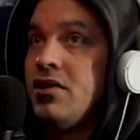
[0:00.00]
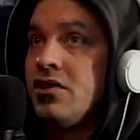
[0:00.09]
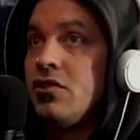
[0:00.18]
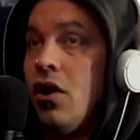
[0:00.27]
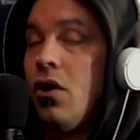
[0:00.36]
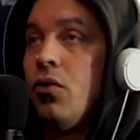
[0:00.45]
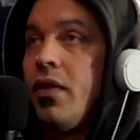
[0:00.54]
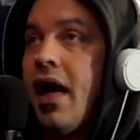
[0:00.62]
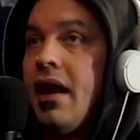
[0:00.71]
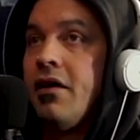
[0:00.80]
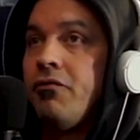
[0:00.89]
just know
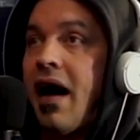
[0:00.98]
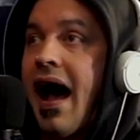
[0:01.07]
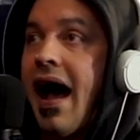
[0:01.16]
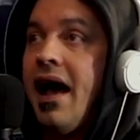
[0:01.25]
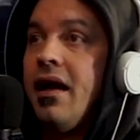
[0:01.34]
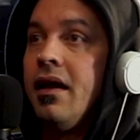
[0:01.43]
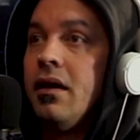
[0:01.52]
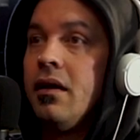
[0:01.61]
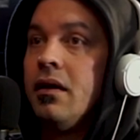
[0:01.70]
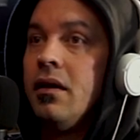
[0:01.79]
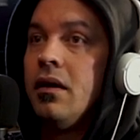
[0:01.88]
that if I
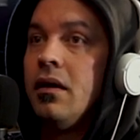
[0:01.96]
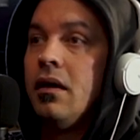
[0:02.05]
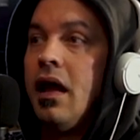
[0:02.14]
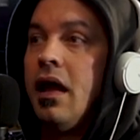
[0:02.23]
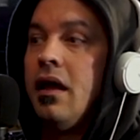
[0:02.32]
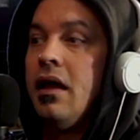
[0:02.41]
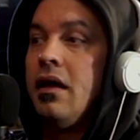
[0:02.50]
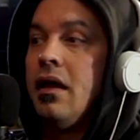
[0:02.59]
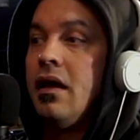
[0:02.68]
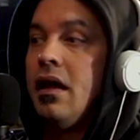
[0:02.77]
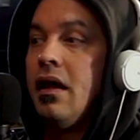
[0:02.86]
it,
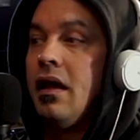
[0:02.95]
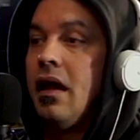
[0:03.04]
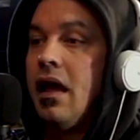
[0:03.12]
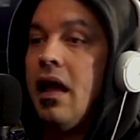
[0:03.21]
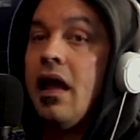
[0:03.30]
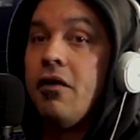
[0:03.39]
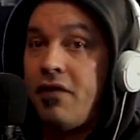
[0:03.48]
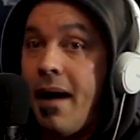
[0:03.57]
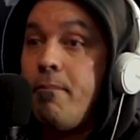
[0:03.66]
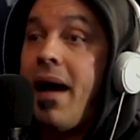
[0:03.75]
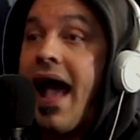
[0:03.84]
it, quality, if
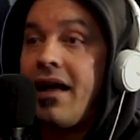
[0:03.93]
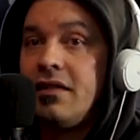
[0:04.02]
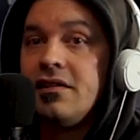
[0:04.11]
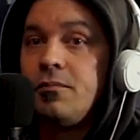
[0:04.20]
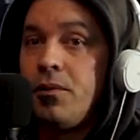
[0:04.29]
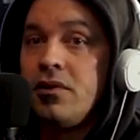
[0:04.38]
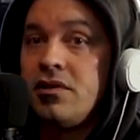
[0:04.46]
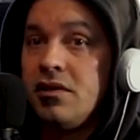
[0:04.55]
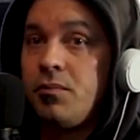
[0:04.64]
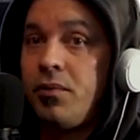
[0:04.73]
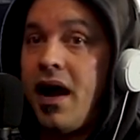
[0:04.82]
I back this
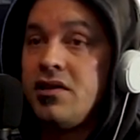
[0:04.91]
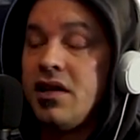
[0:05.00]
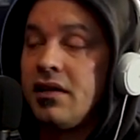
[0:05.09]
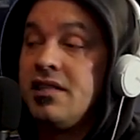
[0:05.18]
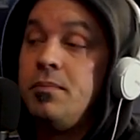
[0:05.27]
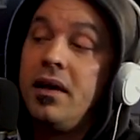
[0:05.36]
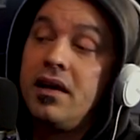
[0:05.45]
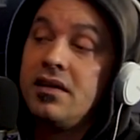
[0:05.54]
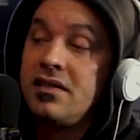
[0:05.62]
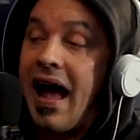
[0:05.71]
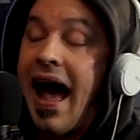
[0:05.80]
person's project, it's
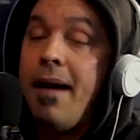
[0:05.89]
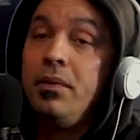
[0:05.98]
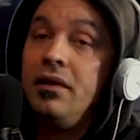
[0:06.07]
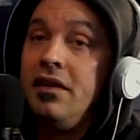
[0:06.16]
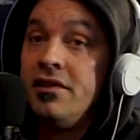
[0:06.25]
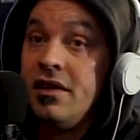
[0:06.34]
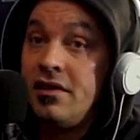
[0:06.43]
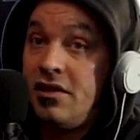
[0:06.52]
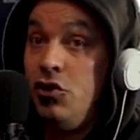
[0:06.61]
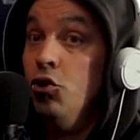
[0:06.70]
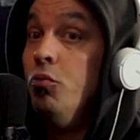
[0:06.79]
because I believe in this
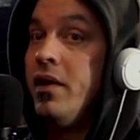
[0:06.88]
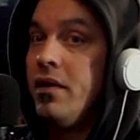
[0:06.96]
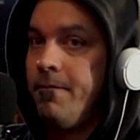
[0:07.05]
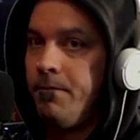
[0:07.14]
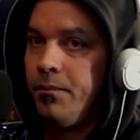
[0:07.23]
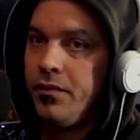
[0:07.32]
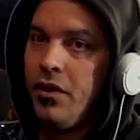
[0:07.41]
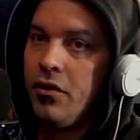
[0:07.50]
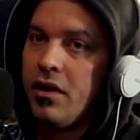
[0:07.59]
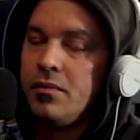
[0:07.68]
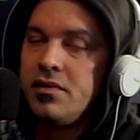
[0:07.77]
human. Right, you
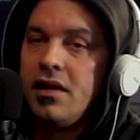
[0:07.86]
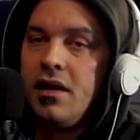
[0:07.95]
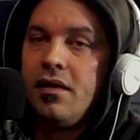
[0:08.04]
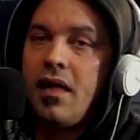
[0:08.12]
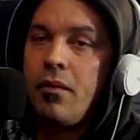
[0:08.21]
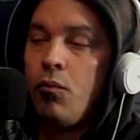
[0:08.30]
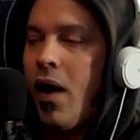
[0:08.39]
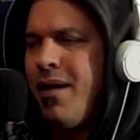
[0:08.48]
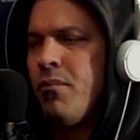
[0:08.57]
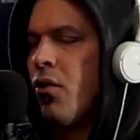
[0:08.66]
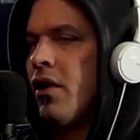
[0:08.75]
know right. what I'm right. saying? Like
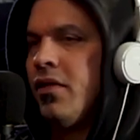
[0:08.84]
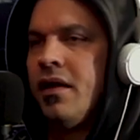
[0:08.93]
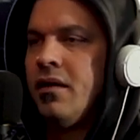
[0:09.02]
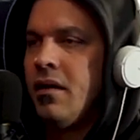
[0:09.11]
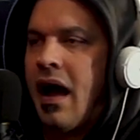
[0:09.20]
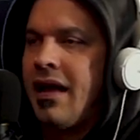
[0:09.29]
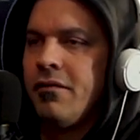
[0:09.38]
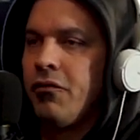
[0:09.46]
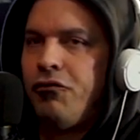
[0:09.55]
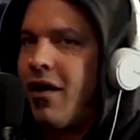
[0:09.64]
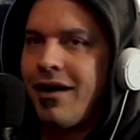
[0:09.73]
way more than I give a
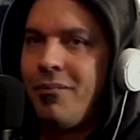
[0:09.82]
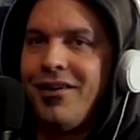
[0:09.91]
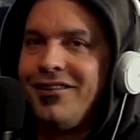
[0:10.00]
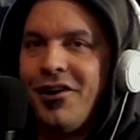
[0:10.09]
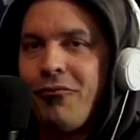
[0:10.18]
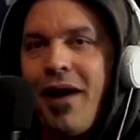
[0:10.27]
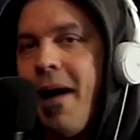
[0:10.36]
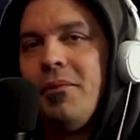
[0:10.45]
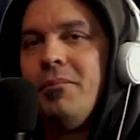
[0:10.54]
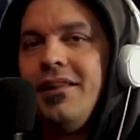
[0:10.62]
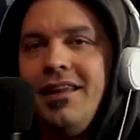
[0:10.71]
fuck about their rap
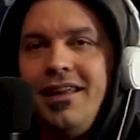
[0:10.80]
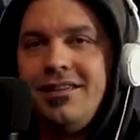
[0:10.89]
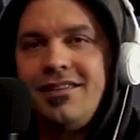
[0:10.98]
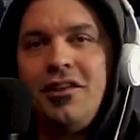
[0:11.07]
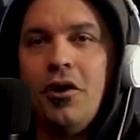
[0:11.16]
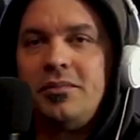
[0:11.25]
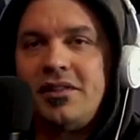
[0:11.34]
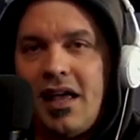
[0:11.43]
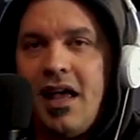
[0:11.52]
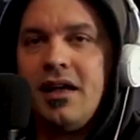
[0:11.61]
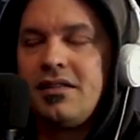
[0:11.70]
abilities. Right, you know what I'm
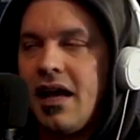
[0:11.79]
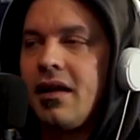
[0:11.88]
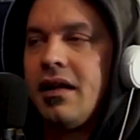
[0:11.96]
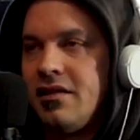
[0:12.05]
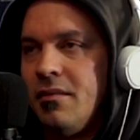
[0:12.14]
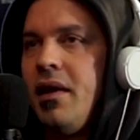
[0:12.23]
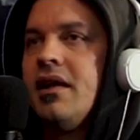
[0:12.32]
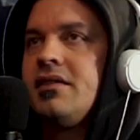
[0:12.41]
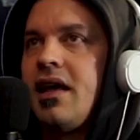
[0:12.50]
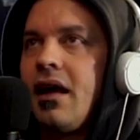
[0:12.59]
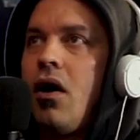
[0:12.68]
saying? It's right. like to me,
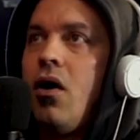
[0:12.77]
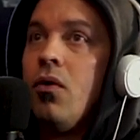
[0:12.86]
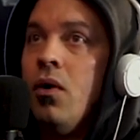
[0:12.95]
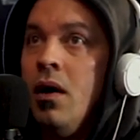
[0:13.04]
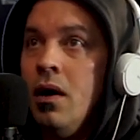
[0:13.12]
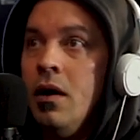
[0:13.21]
it's like oh.